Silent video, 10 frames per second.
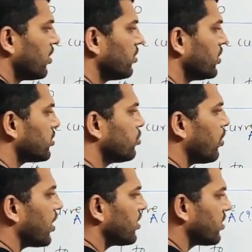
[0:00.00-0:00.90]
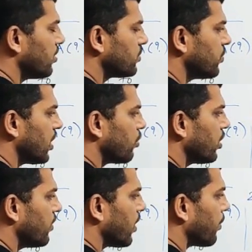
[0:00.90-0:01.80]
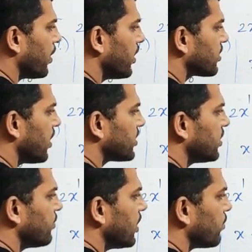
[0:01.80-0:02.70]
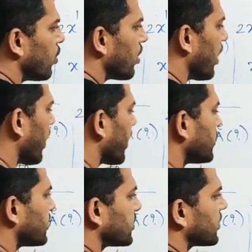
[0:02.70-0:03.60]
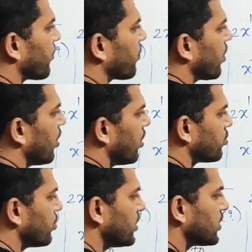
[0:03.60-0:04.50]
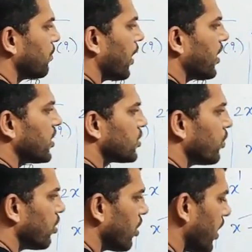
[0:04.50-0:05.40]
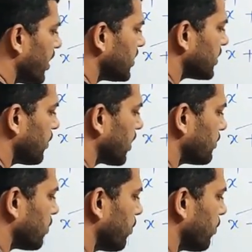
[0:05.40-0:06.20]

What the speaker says: these two are the terms without dy by dx. Let's shift them on RHS. So this minus 1 on RHS becomes